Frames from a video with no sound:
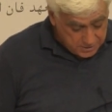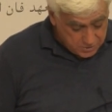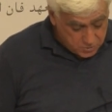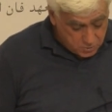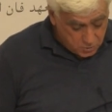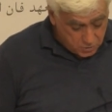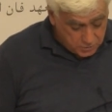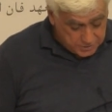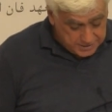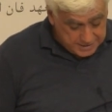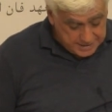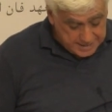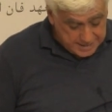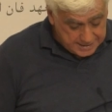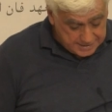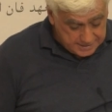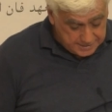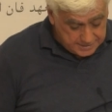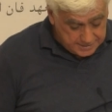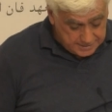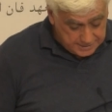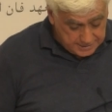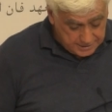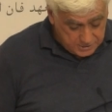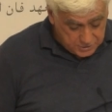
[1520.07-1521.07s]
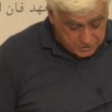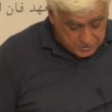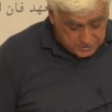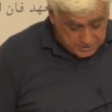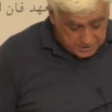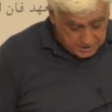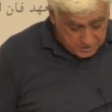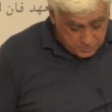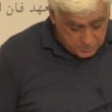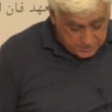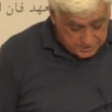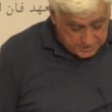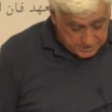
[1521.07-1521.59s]
coordinated at each
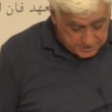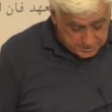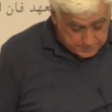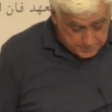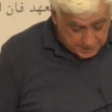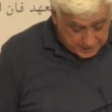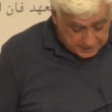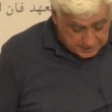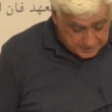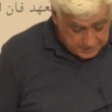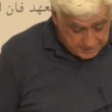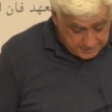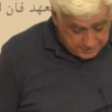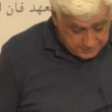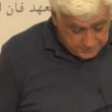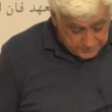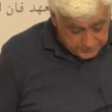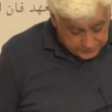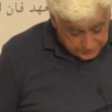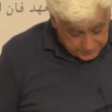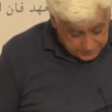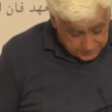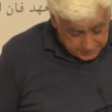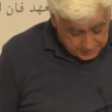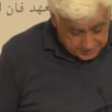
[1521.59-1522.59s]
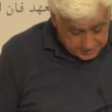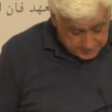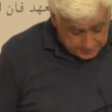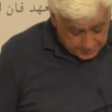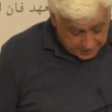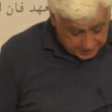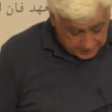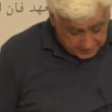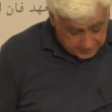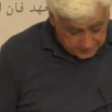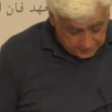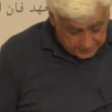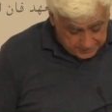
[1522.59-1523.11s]
tier with the respectively,
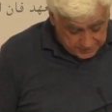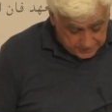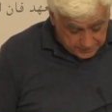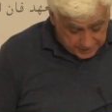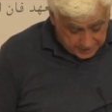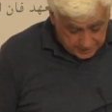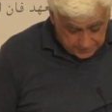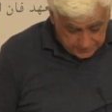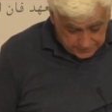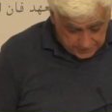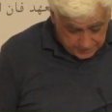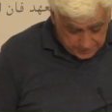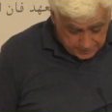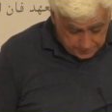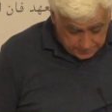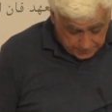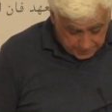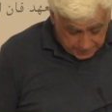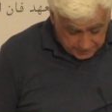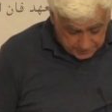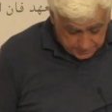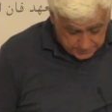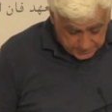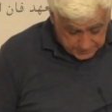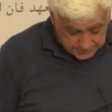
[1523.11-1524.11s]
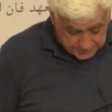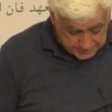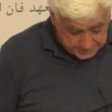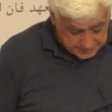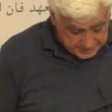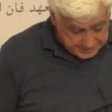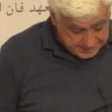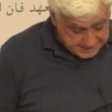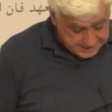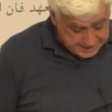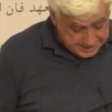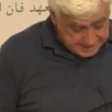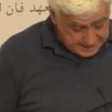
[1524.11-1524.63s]
respectively relevant departments
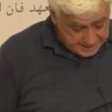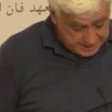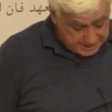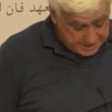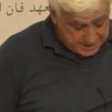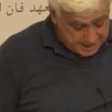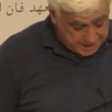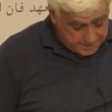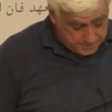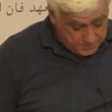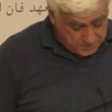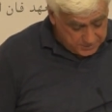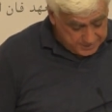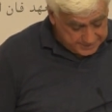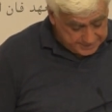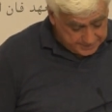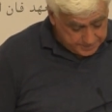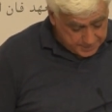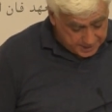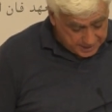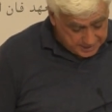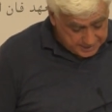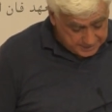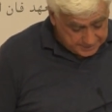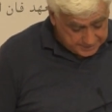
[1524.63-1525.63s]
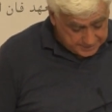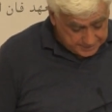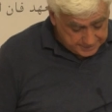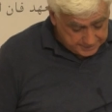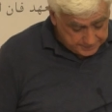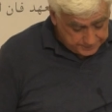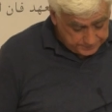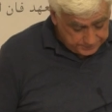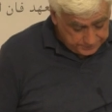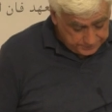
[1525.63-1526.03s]
in that municipality.